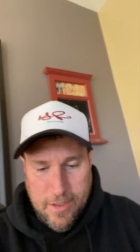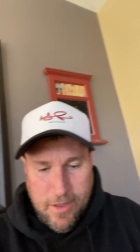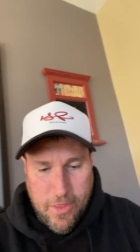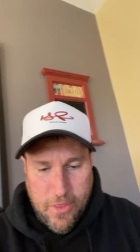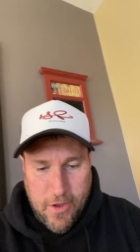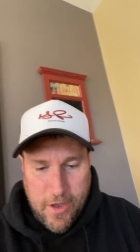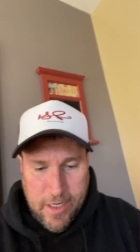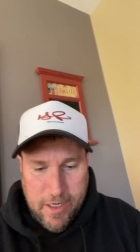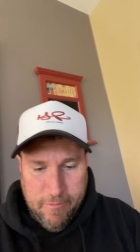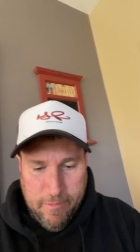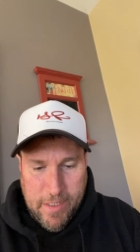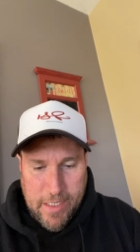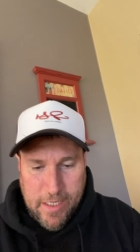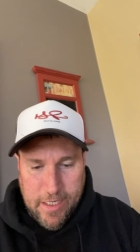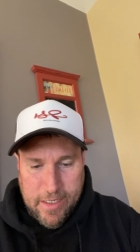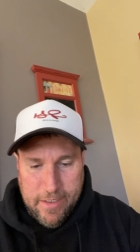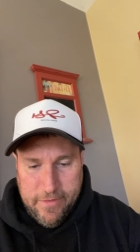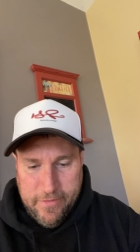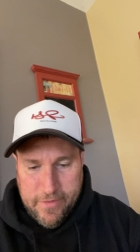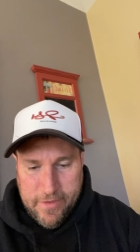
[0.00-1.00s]
thought of me
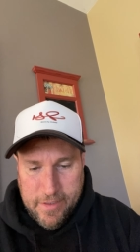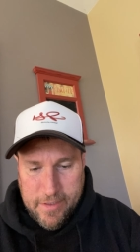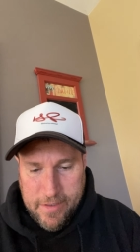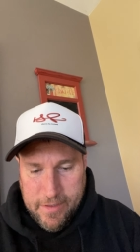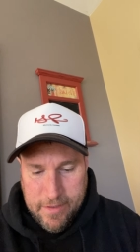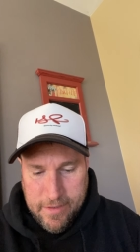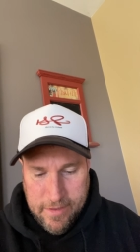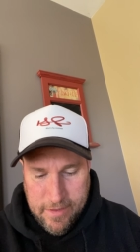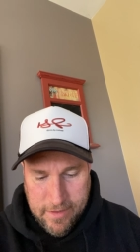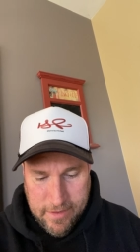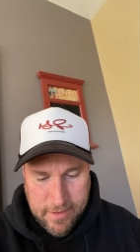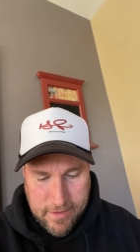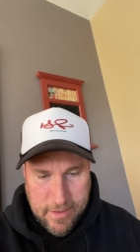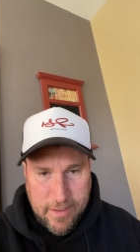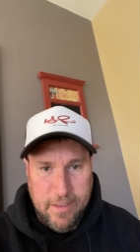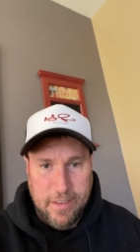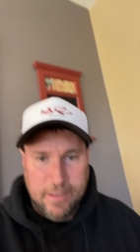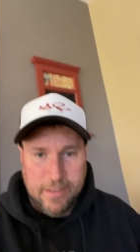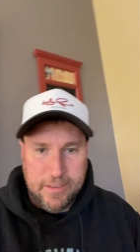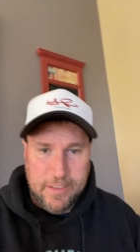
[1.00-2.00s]

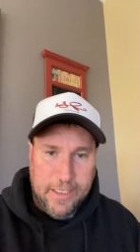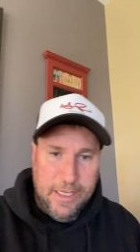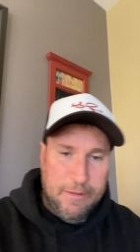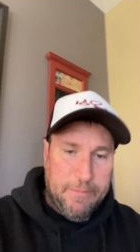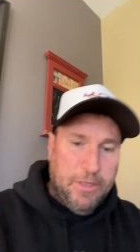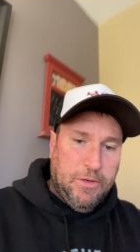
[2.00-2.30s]
enough to get